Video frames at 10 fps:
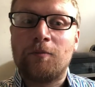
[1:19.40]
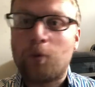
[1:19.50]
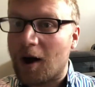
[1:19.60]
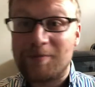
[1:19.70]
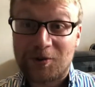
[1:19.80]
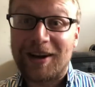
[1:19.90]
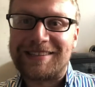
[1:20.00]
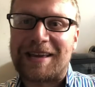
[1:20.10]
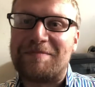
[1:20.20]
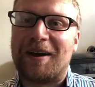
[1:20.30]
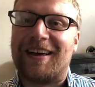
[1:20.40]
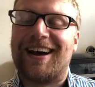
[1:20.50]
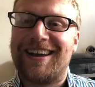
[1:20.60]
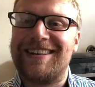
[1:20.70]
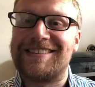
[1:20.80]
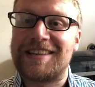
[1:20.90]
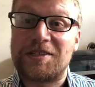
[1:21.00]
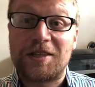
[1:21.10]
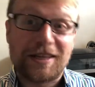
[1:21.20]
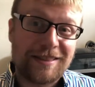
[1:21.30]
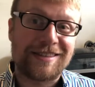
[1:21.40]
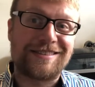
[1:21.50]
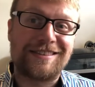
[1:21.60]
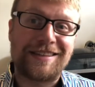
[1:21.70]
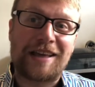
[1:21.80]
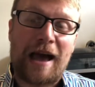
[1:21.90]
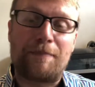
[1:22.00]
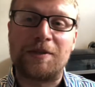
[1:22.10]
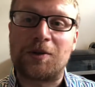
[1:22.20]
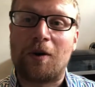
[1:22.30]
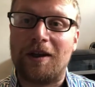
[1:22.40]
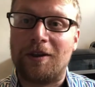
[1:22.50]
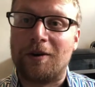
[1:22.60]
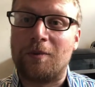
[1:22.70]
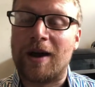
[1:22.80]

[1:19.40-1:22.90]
What I'm trying to say by that is essentially this happens quite a lot,